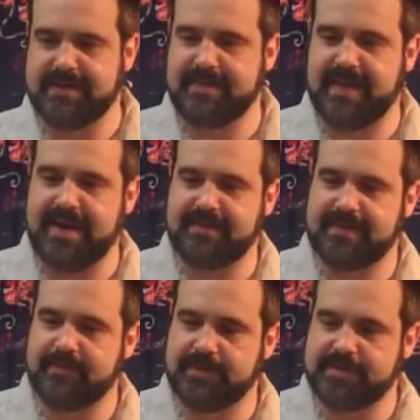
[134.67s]
That
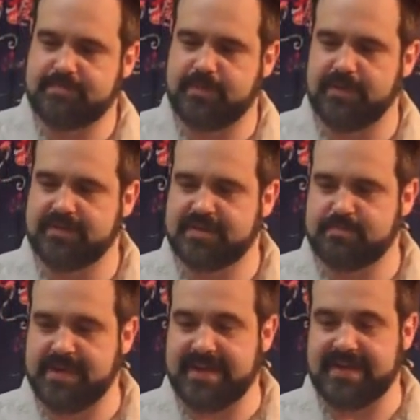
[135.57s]
will sort of
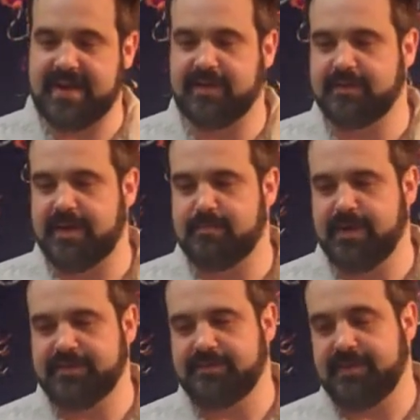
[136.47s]
speed how
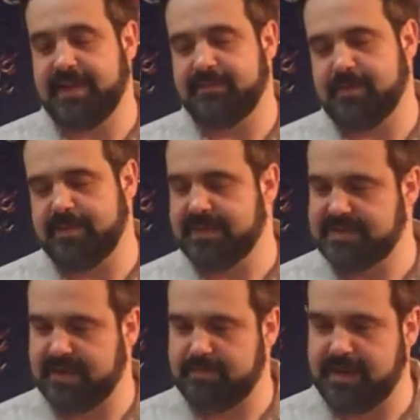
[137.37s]
much flavor it picks
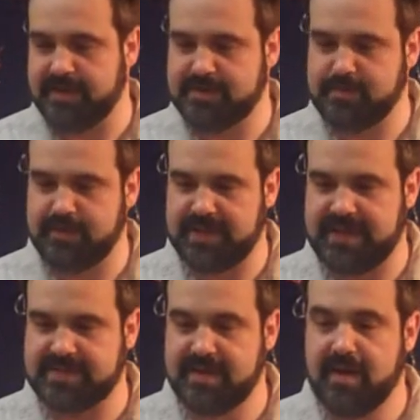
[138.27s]
up and how smooth it
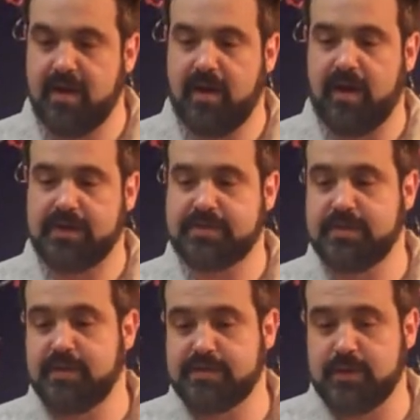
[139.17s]
gets. Also
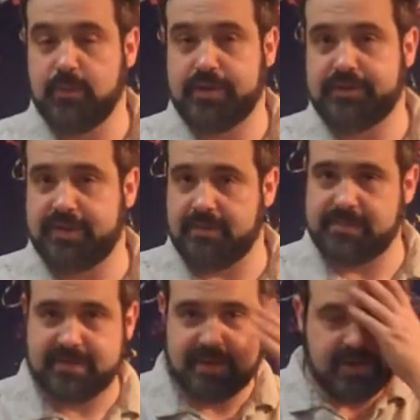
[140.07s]
using wood
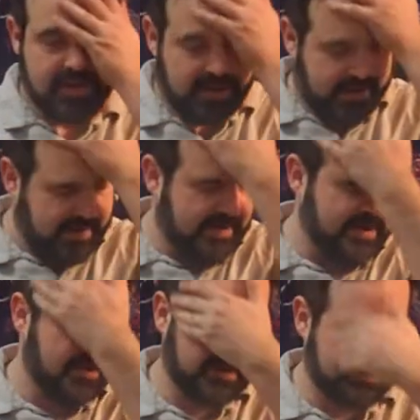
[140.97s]
chips,
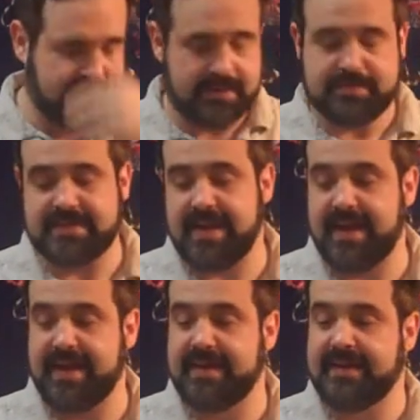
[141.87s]
oak chips,
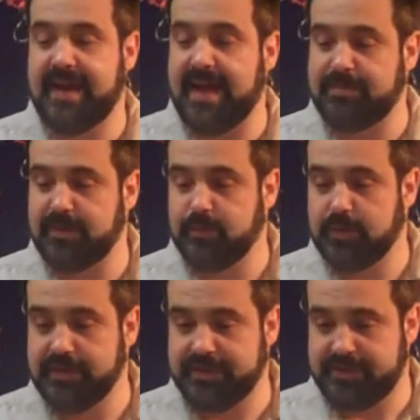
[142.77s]
and
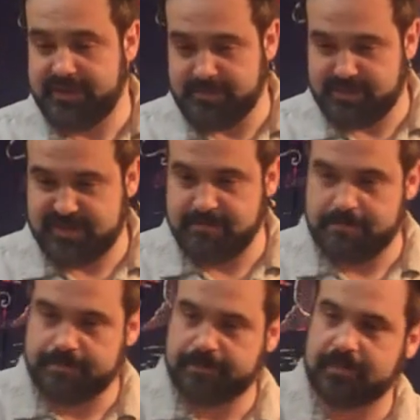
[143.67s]
applewood chips.
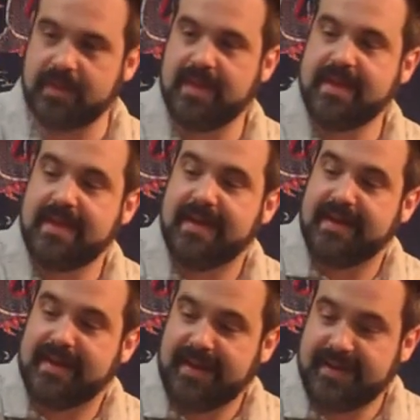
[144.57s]

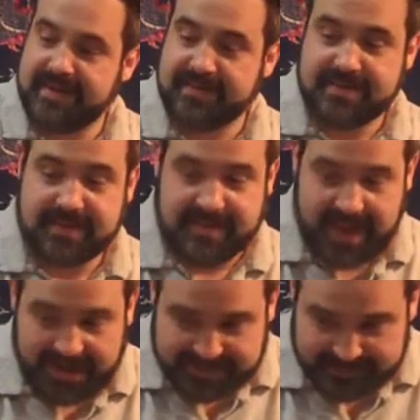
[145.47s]
In addition to
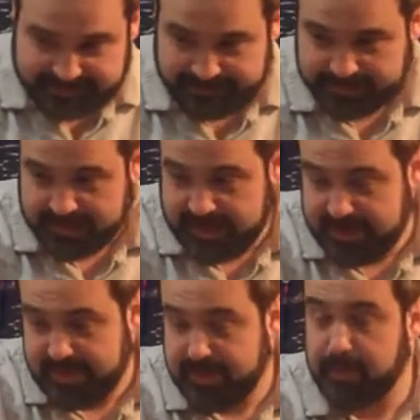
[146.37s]
that,
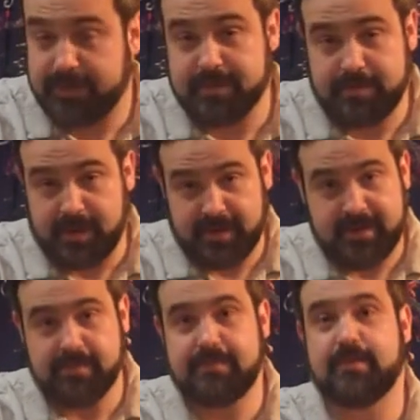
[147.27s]
the malted barley,
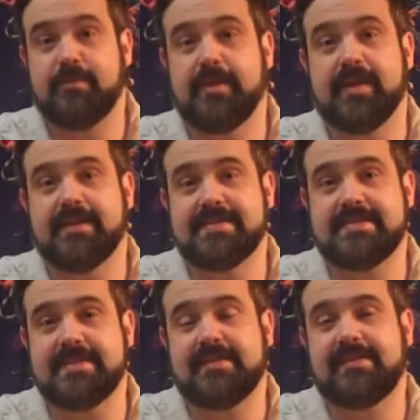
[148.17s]
before being
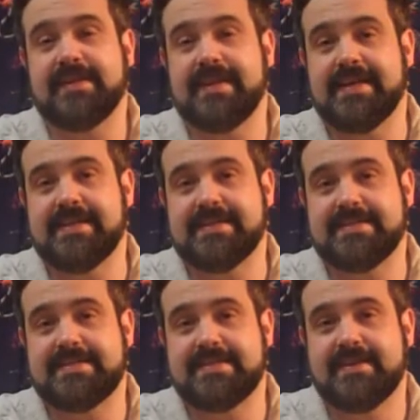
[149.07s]
distilled,
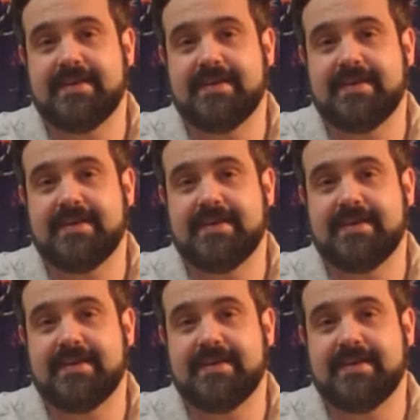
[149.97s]
is